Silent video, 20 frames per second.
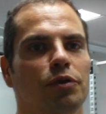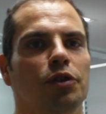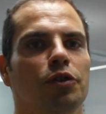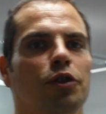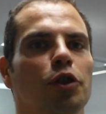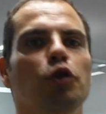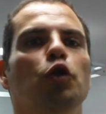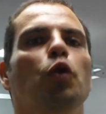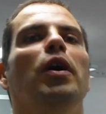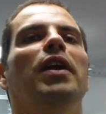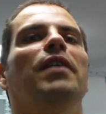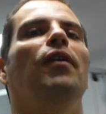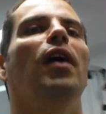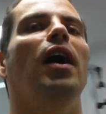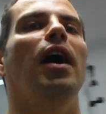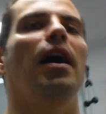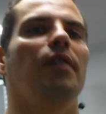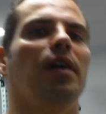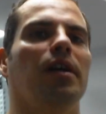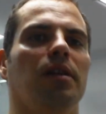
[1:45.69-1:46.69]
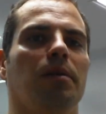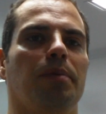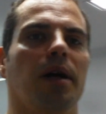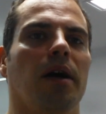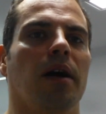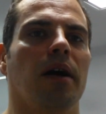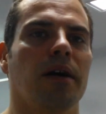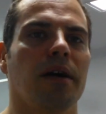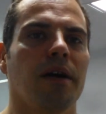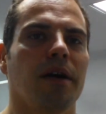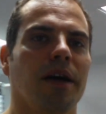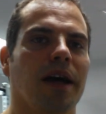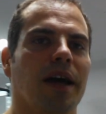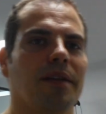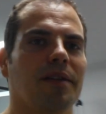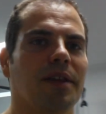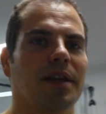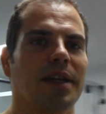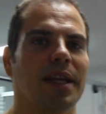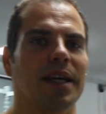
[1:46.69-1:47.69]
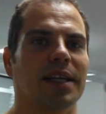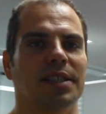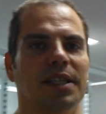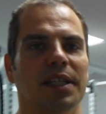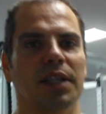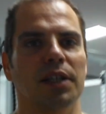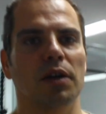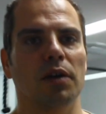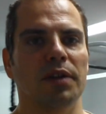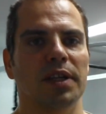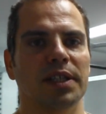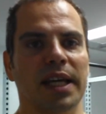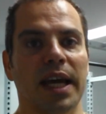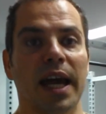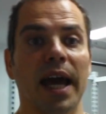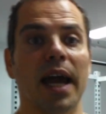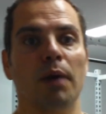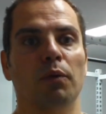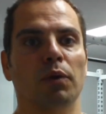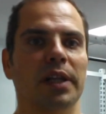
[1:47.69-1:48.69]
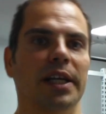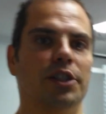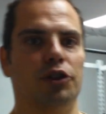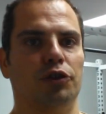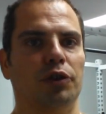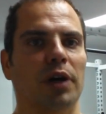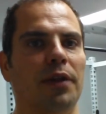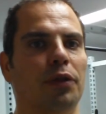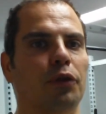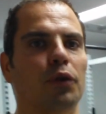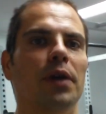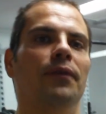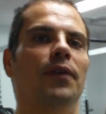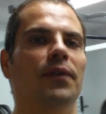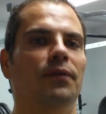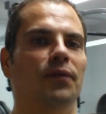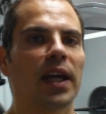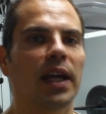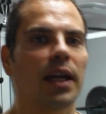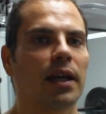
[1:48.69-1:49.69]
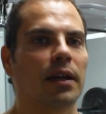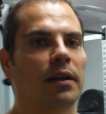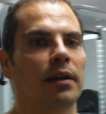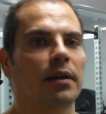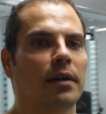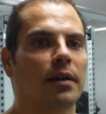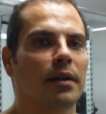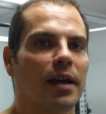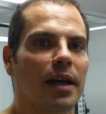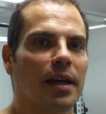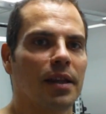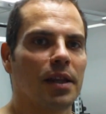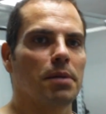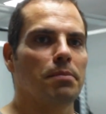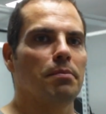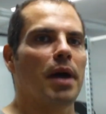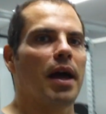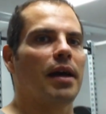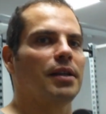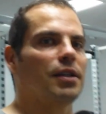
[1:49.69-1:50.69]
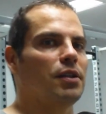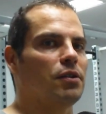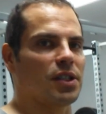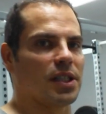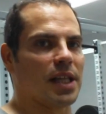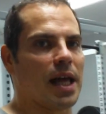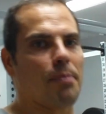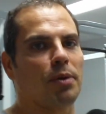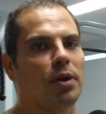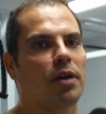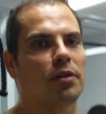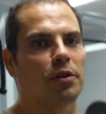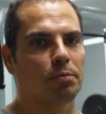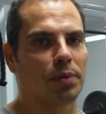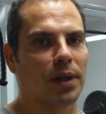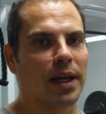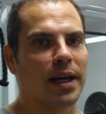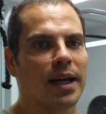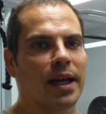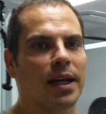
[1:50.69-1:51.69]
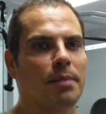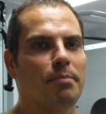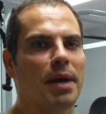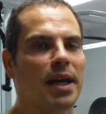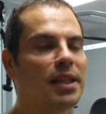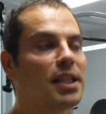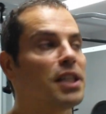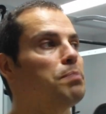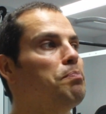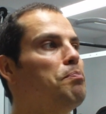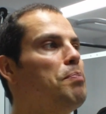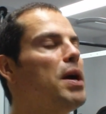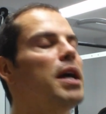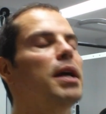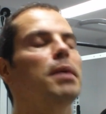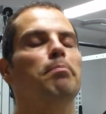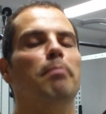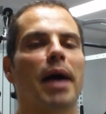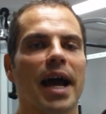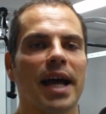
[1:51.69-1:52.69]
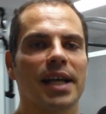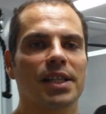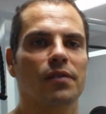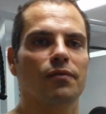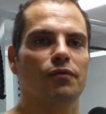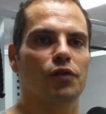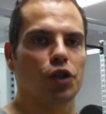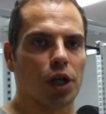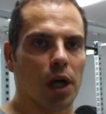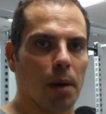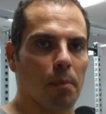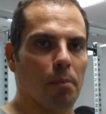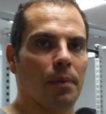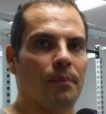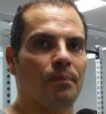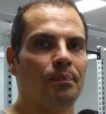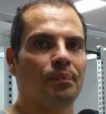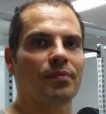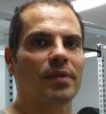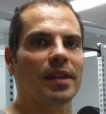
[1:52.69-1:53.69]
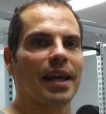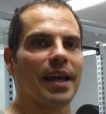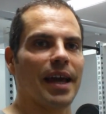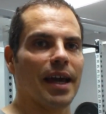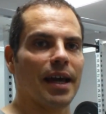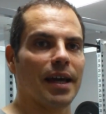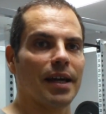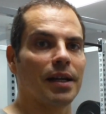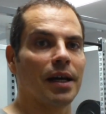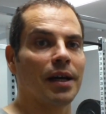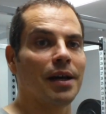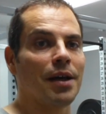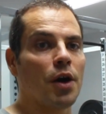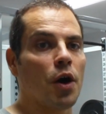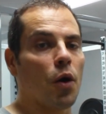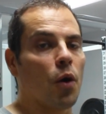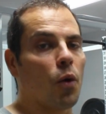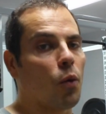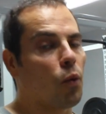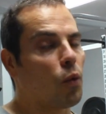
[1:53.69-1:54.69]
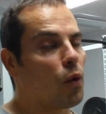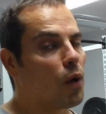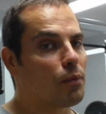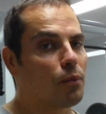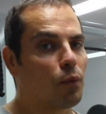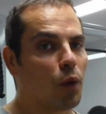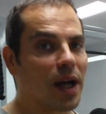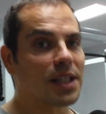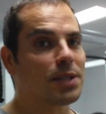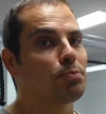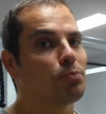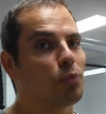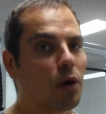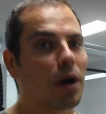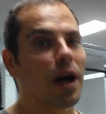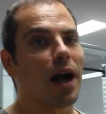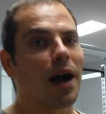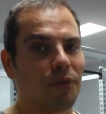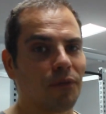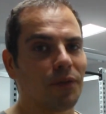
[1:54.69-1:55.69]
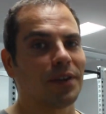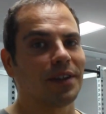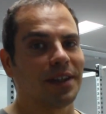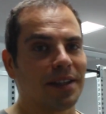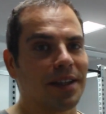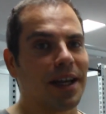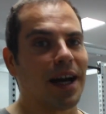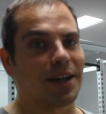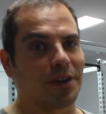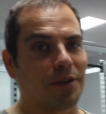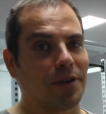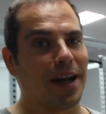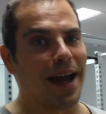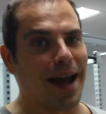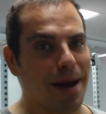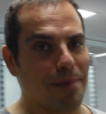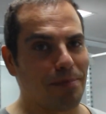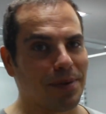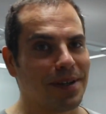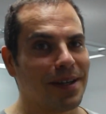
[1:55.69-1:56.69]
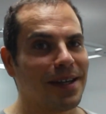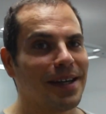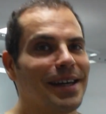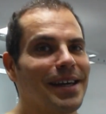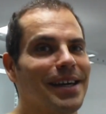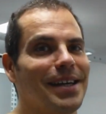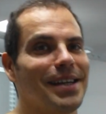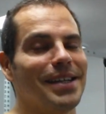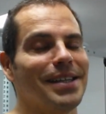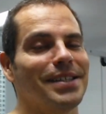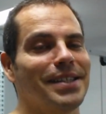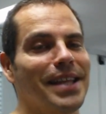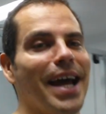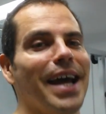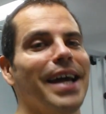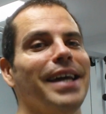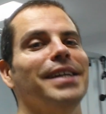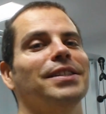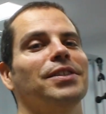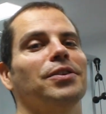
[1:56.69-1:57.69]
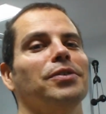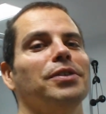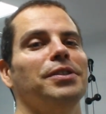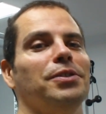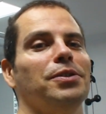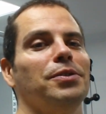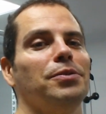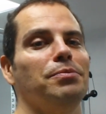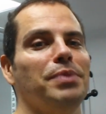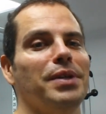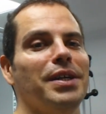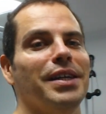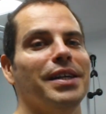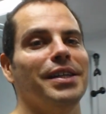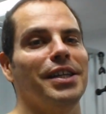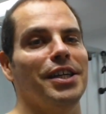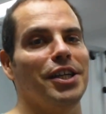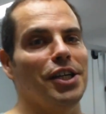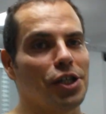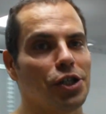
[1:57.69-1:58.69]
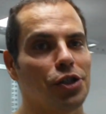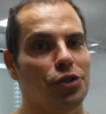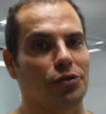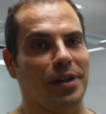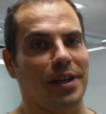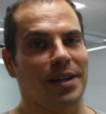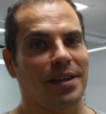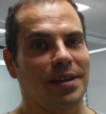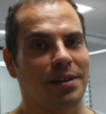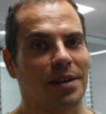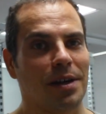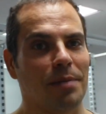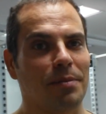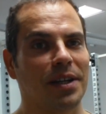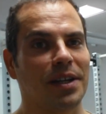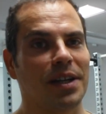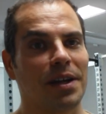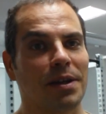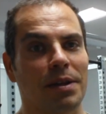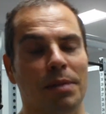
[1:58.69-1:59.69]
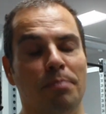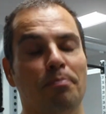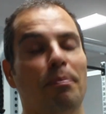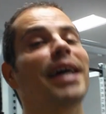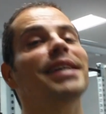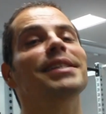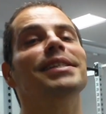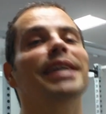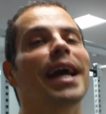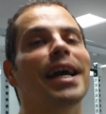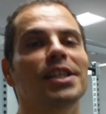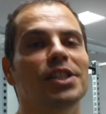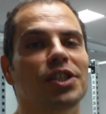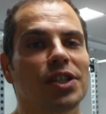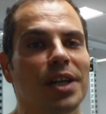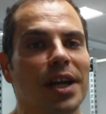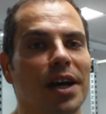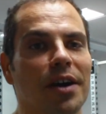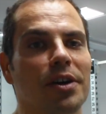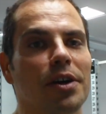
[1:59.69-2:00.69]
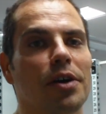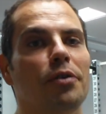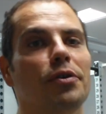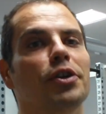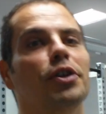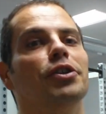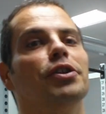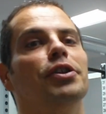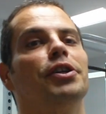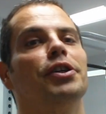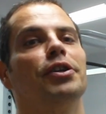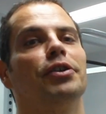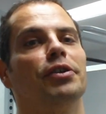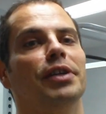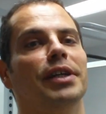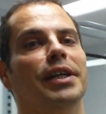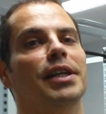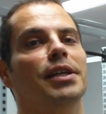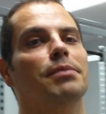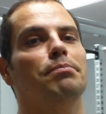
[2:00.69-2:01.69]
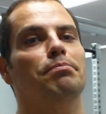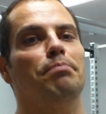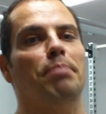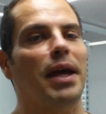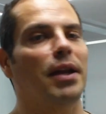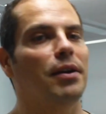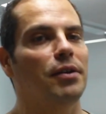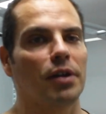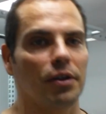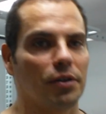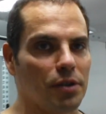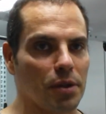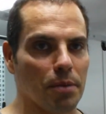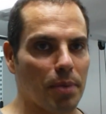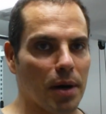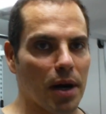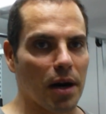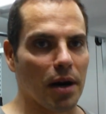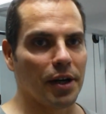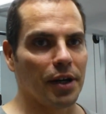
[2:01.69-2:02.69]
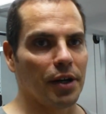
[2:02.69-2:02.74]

225 on the bar, and then next thing you know, they say, hey, well, let's try 315, and they, you know, slap another plate on and make this big, massive jump. And what's more often than not going to happen is that is going to be an injury. I mean, best case scenario, you're going to get pinned under the bar,